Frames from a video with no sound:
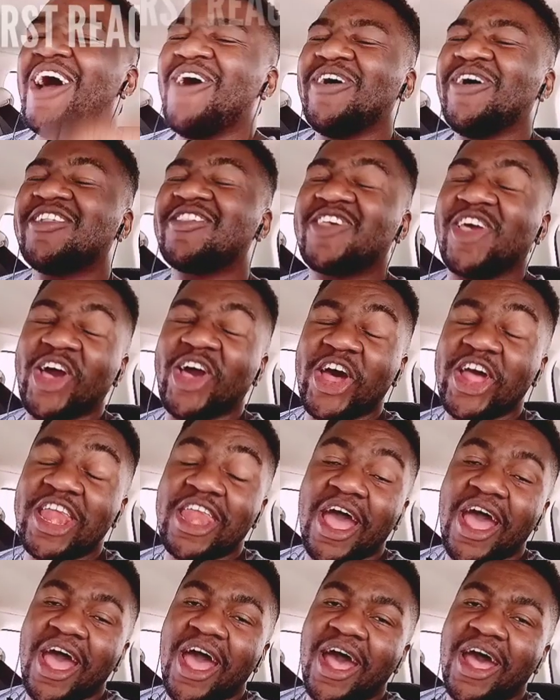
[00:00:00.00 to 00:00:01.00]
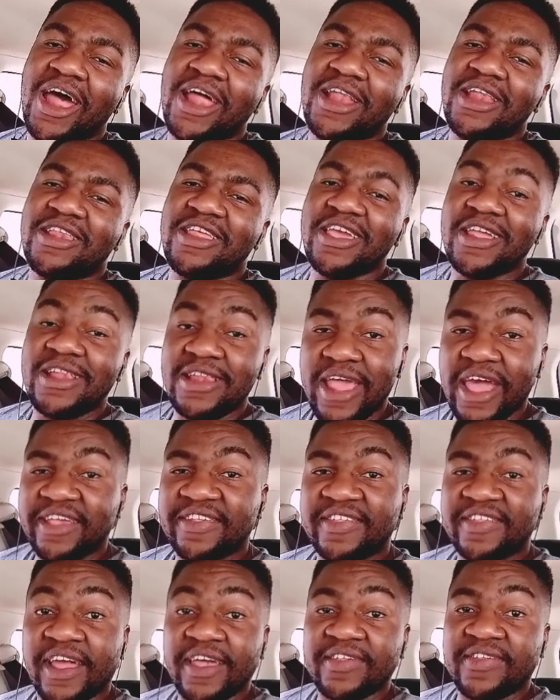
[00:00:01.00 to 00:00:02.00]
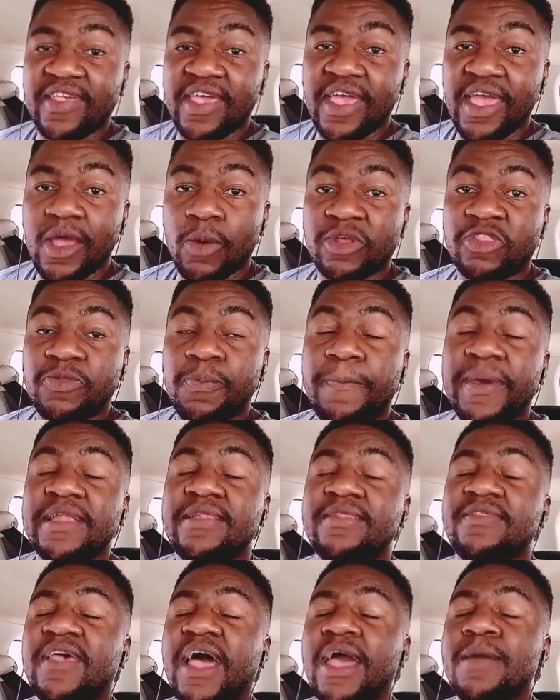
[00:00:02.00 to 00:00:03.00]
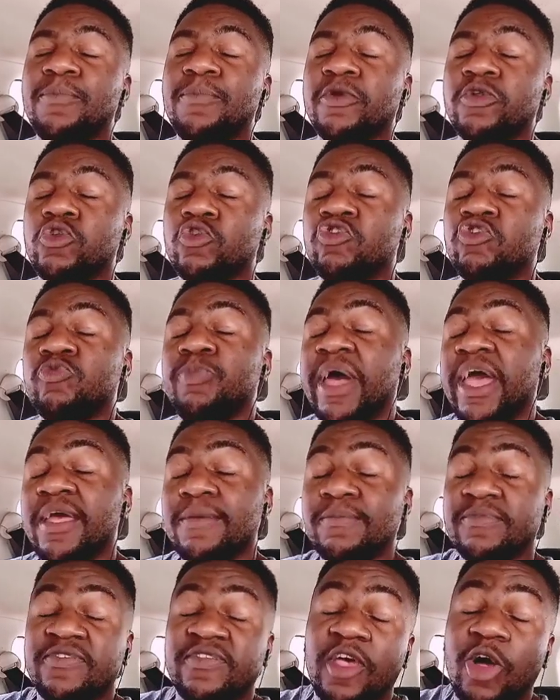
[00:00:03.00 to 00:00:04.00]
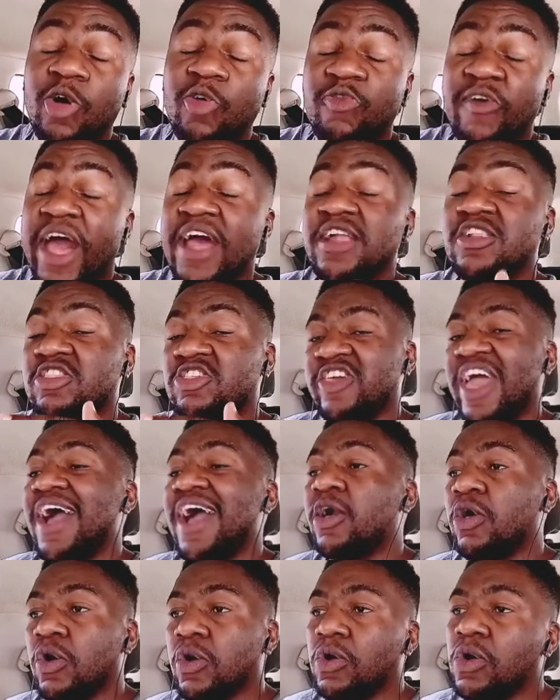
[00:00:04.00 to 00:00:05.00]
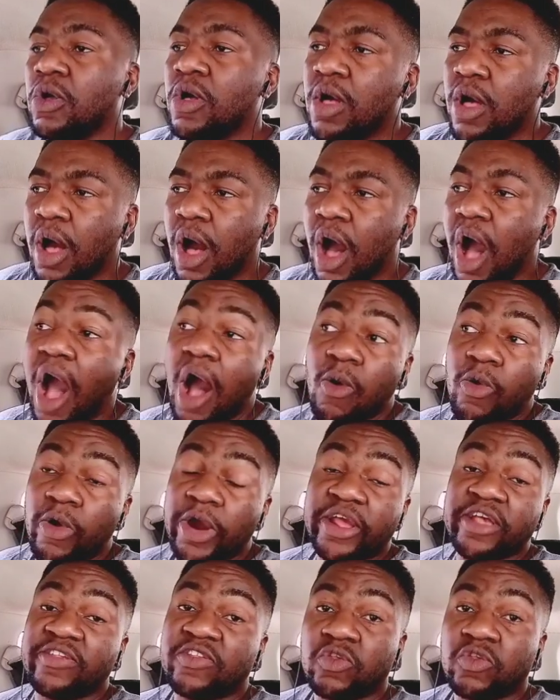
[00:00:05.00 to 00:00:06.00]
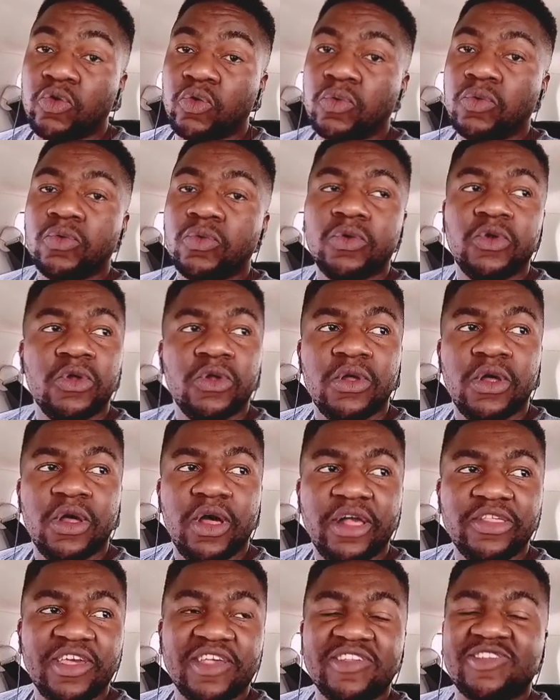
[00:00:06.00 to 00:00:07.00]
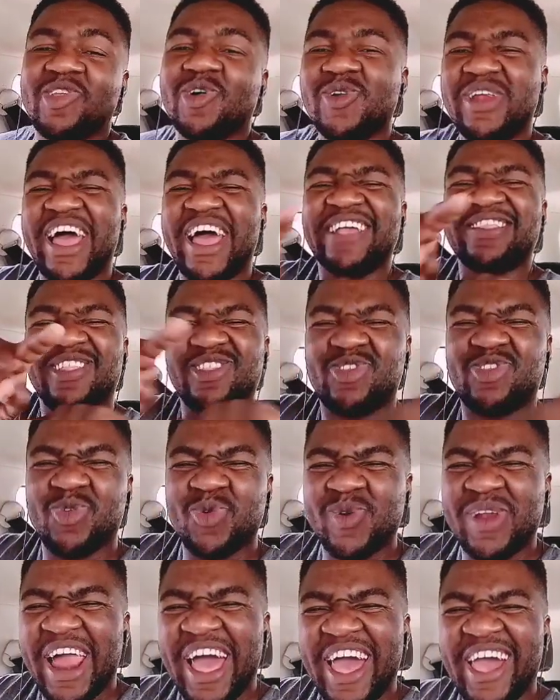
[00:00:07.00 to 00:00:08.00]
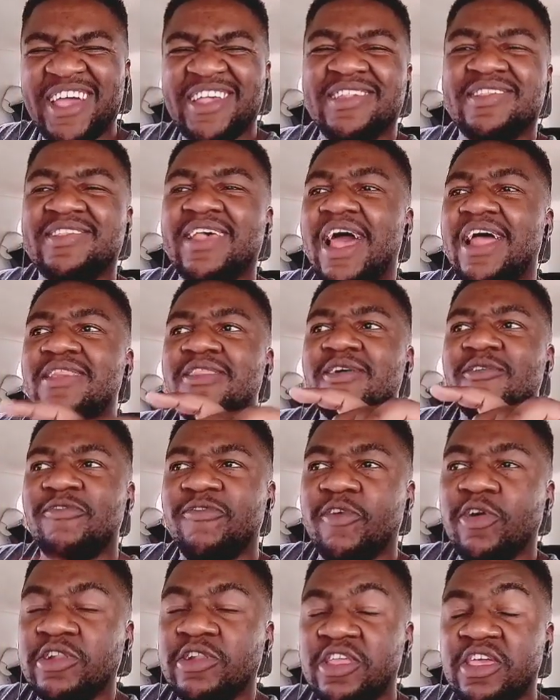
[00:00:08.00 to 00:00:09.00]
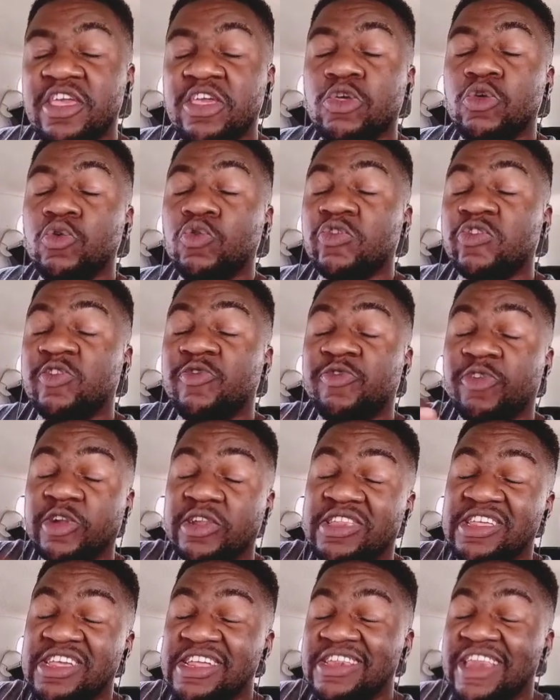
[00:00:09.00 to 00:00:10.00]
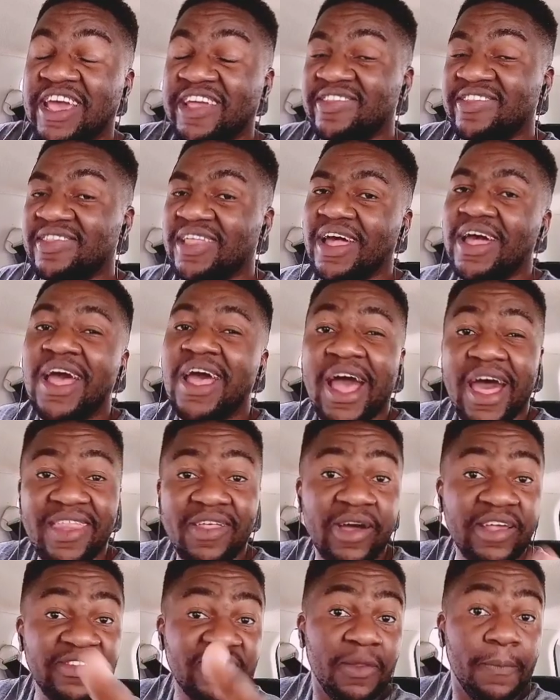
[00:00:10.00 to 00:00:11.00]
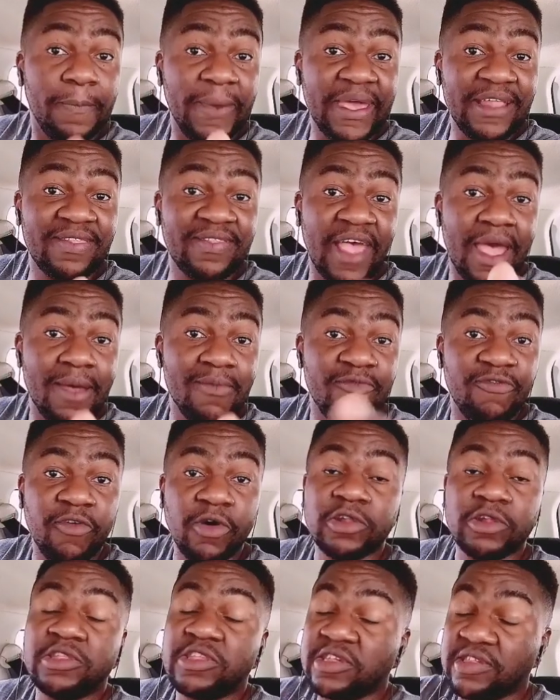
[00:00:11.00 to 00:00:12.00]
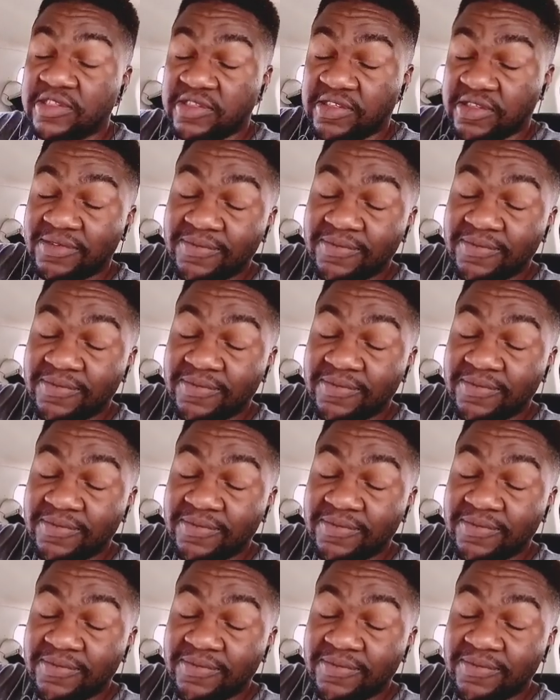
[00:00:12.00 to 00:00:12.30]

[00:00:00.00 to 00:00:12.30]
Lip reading: What's good? D. Dexter is here with Bedtime, produced by himself and Jacko. Artwork is cool. I just don't like the two lines and the font he used for D. Dexter. Otherwise, the Bedtime font is,